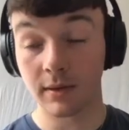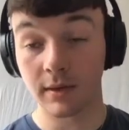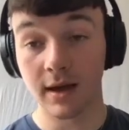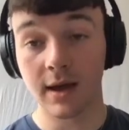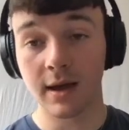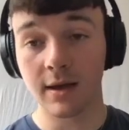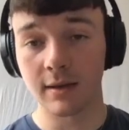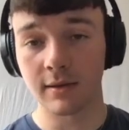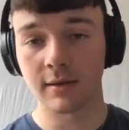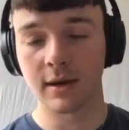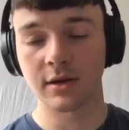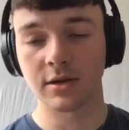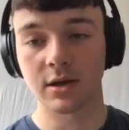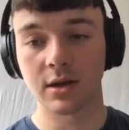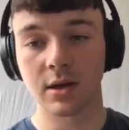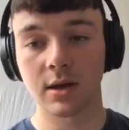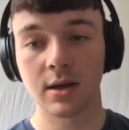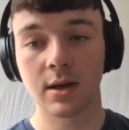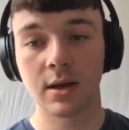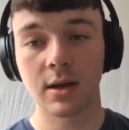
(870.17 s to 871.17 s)
of days
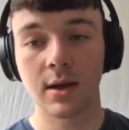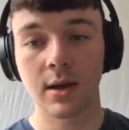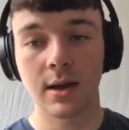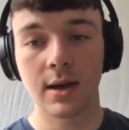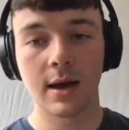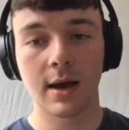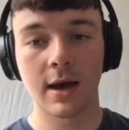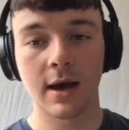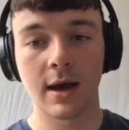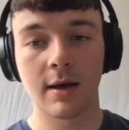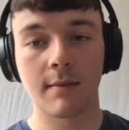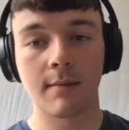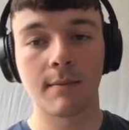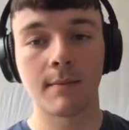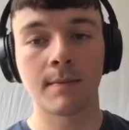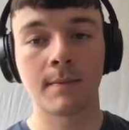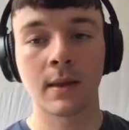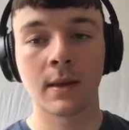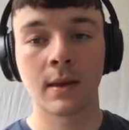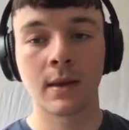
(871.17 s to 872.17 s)
actually.
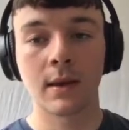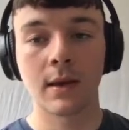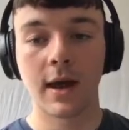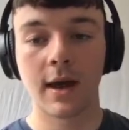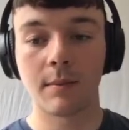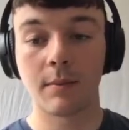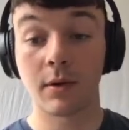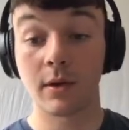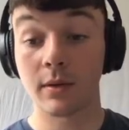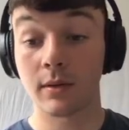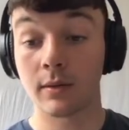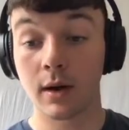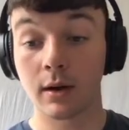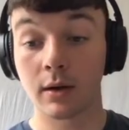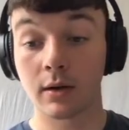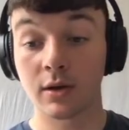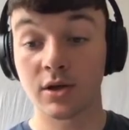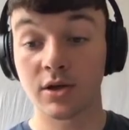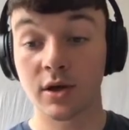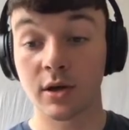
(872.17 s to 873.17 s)
And what I'm
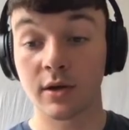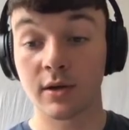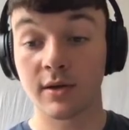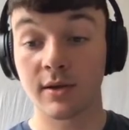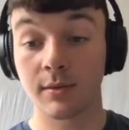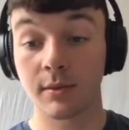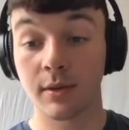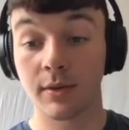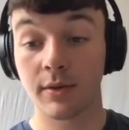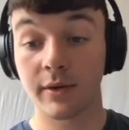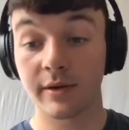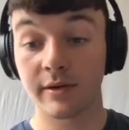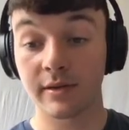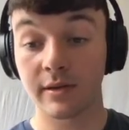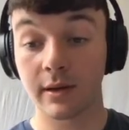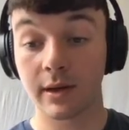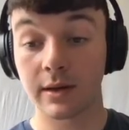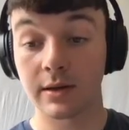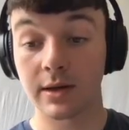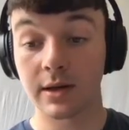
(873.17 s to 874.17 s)
going to show you some of the things
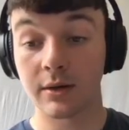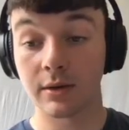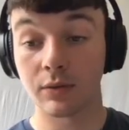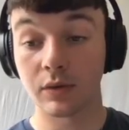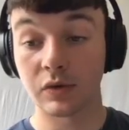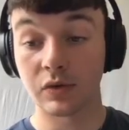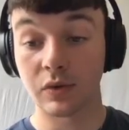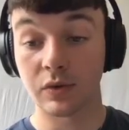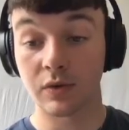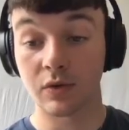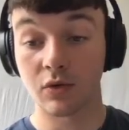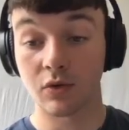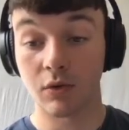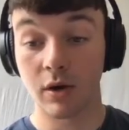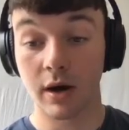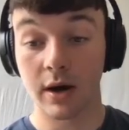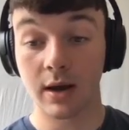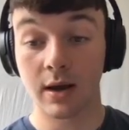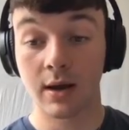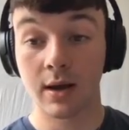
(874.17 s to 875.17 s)
that they did, which was
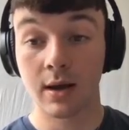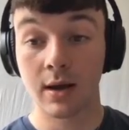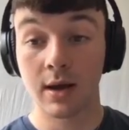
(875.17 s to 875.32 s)
great,